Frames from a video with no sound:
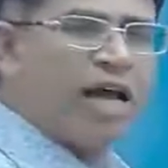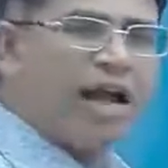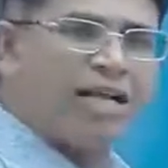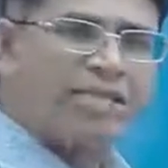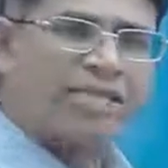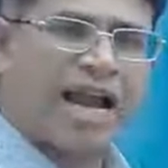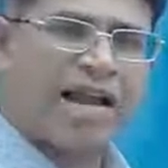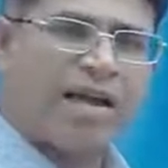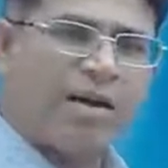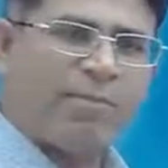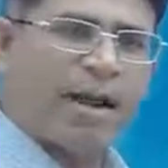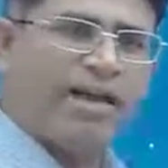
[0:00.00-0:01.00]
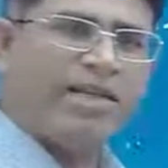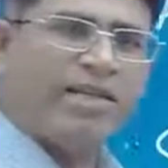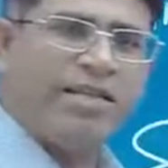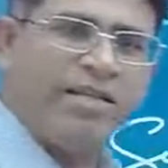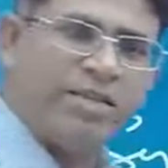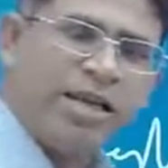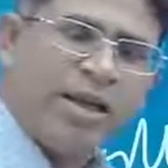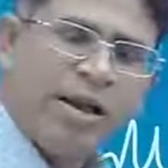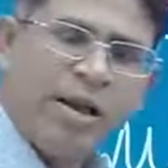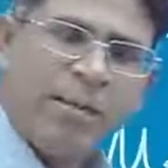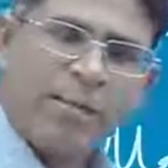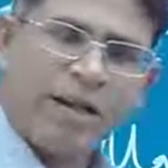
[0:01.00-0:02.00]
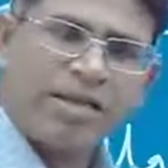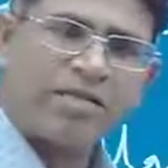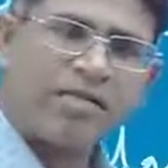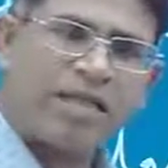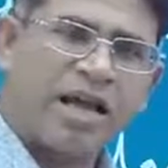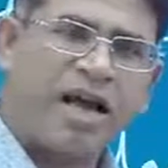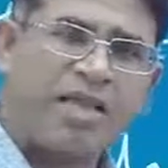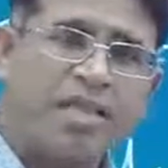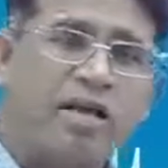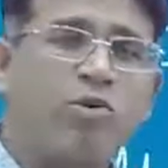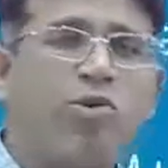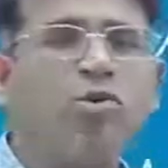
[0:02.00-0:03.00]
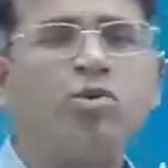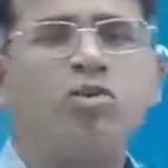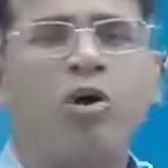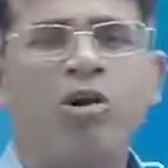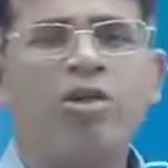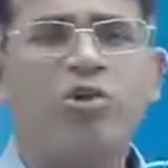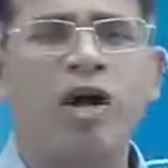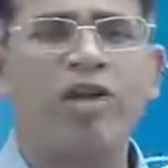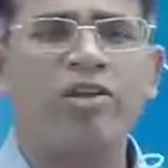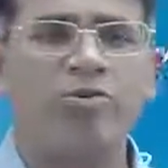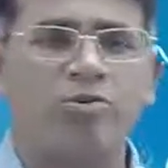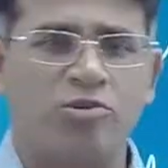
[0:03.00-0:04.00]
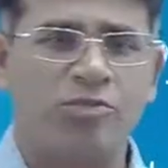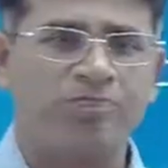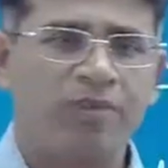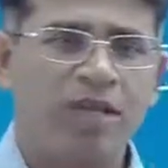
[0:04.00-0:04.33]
I'll stand up and teach. Plus there are other tools also I use.